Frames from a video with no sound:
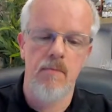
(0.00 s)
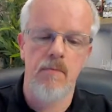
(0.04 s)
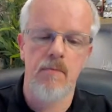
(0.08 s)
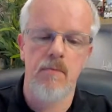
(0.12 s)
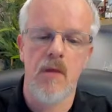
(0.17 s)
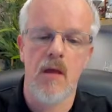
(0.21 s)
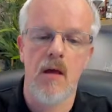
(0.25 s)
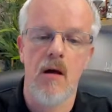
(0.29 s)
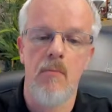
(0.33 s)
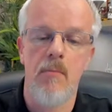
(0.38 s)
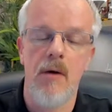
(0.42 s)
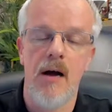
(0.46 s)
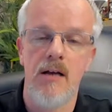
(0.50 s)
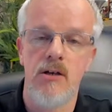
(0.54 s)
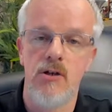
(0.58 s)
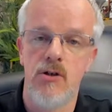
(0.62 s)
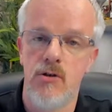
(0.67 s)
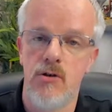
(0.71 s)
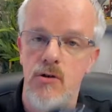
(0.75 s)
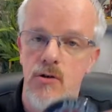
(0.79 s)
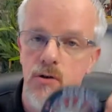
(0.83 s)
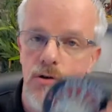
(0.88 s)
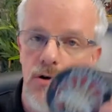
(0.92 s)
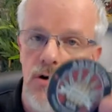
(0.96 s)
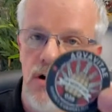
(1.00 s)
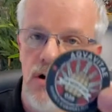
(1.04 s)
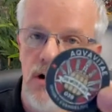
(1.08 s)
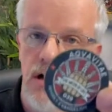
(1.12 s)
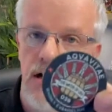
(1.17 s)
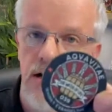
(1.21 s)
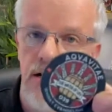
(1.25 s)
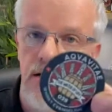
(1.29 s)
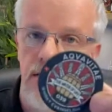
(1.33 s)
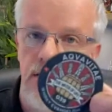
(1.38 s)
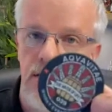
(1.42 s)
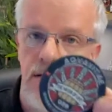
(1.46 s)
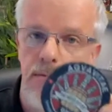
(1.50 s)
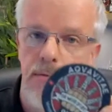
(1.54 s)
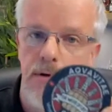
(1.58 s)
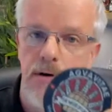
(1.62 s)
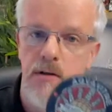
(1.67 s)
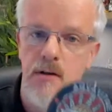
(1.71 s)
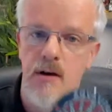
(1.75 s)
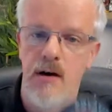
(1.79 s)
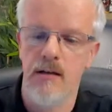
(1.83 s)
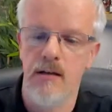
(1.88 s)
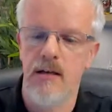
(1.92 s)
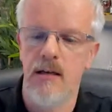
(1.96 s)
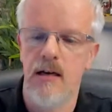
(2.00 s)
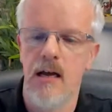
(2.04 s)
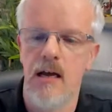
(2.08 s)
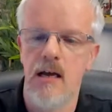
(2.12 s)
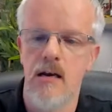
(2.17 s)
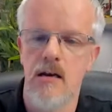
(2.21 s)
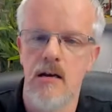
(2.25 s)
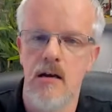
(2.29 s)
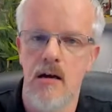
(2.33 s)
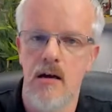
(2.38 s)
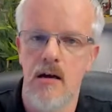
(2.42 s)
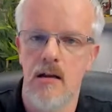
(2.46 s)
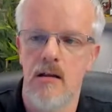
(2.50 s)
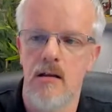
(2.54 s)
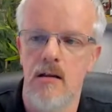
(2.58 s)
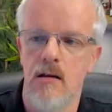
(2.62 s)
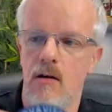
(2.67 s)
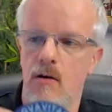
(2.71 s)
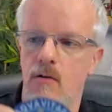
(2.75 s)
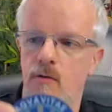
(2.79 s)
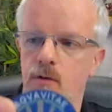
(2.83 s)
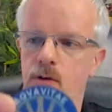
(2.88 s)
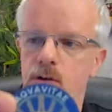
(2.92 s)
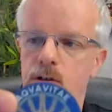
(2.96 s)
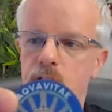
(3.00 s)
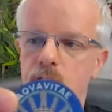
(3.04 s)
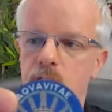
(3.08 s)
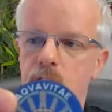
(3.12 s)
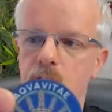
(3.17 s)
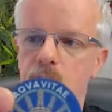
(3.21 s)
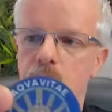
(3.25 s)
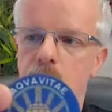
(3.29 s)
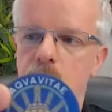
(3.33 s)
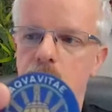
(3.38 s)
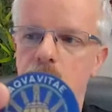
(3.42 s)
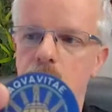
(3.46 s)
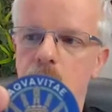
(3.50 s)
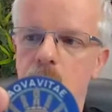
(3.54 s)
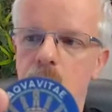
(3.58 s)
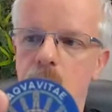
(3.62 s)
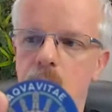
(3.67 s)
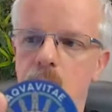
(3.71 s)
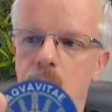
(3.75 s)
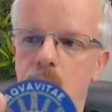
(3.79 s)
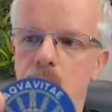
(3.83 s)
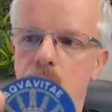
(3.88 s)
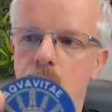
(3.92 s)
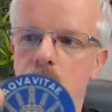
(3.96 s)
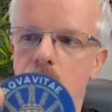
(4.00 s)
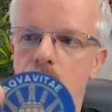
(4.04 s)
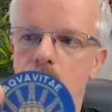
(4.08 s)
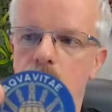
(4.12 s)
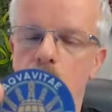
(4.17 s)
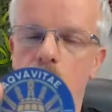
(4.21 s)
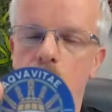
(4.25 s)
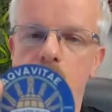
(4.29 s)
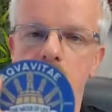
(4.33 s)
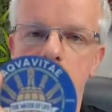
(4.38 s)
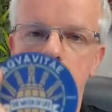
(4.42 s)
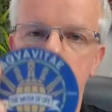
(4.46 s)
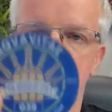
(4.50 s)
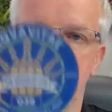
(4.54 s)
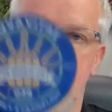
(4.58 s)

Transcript: A batch two coin, number 39, and obviously the one that's still